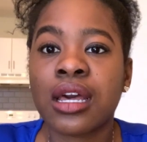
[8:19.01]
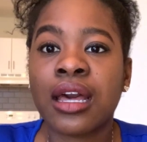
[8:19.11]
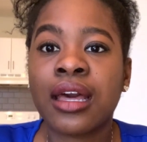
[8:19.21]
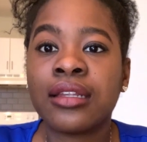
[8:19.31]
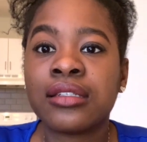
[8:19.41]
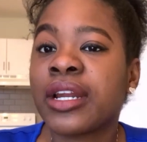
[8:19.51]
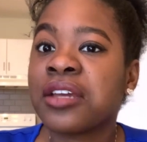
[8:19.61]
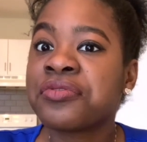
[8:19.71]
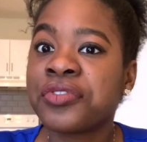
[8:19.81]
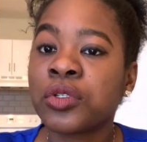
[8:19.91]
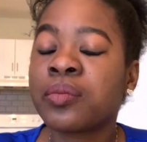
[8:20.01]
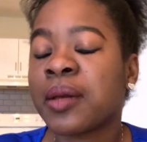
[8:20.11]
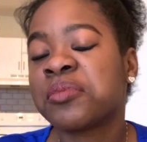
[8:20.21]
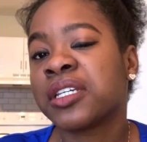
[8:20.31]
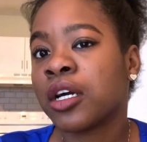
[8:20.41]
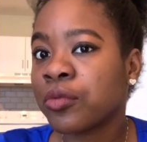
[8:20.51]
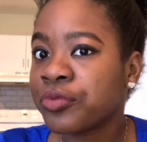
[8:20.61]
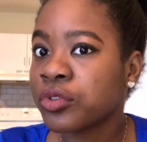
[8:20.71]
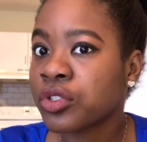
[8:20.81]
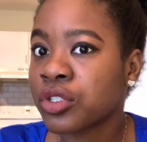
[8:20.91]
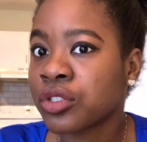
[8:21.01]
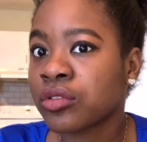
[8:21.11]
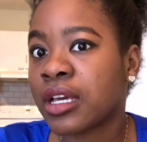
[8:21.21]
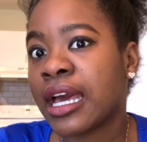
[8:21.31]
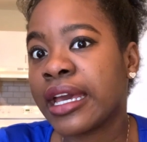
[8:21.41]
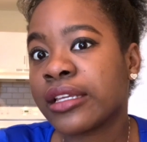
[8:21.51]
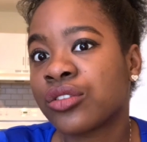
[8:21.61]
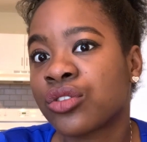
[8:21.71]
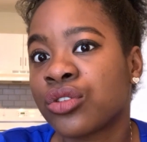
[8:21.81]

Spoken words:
and what I feel might be helpful to you guys